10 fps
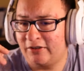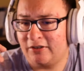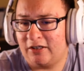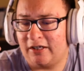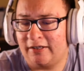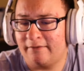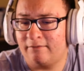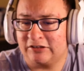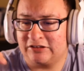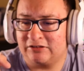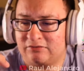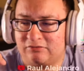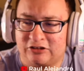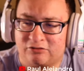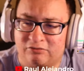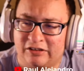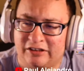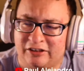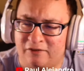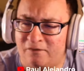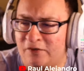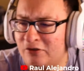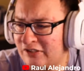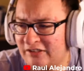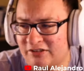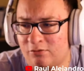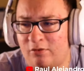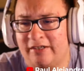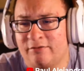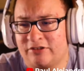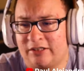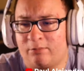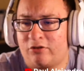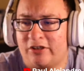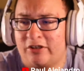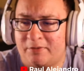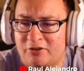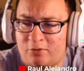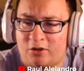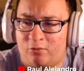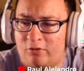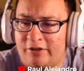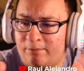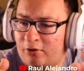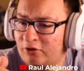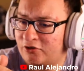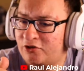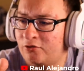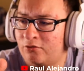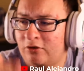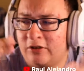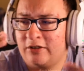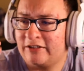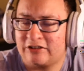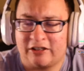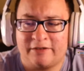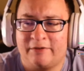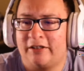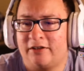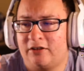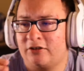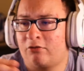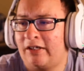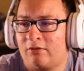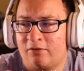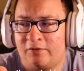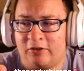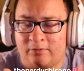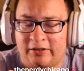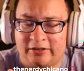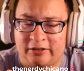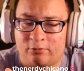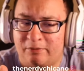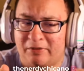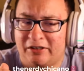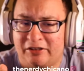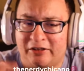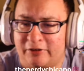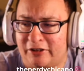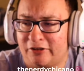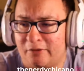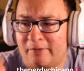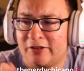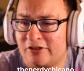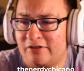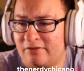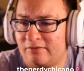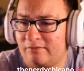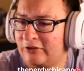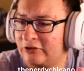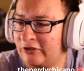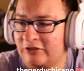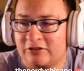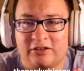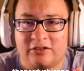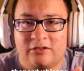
I was just really confused as to why it was like broken up into part 1 and part 2. It's not even like a 3-hour film, like there wouldn't be a need for an intermission. It's just oh